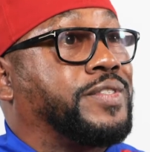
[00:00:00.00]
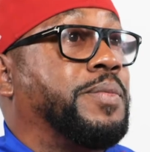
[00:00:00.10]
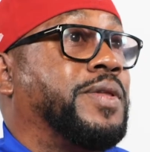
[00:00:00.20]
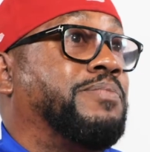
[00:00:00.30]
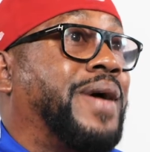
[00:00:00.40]

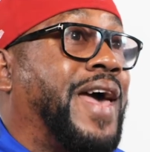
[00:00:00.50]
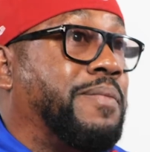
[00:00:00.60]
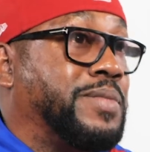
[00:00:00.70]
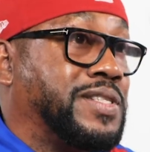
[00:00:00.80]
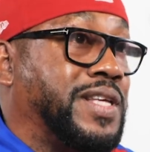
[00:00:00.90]
some of the
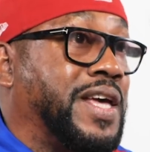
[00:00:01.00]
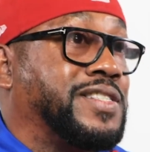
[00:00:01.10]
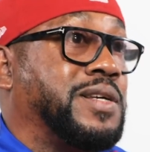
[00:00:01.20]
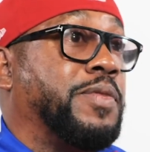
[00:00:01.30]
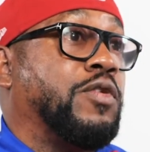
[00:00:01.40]
bad mistakes,
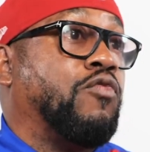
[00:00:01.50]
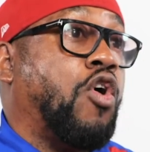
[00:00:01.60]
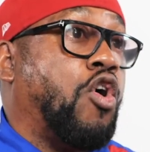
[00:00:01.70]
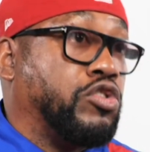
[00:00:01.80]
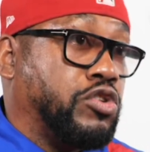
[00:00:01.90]
some of the
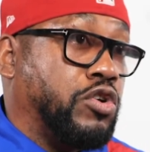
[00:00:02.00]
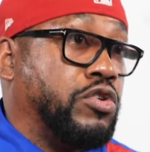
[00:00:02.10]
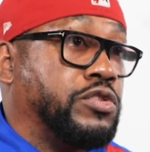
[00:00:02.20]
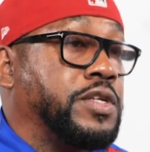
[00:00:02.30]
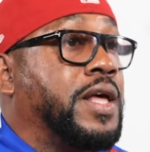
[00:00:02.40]
wrong
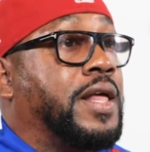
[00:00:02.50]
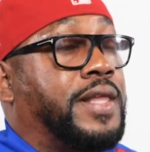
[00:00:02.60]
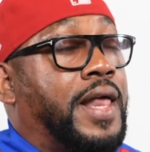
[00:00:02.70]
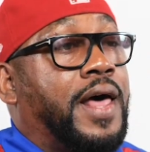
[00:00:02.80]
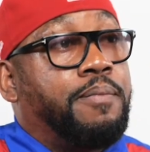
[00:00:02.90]
turns
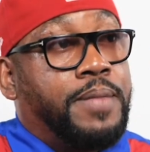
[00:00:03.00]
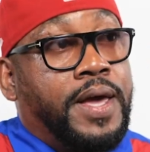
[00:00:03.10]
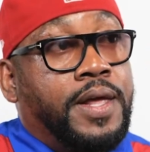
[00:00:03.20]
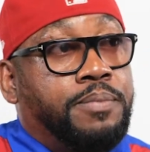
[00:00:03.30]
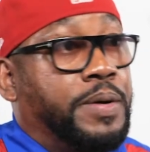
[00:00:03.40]
that I made.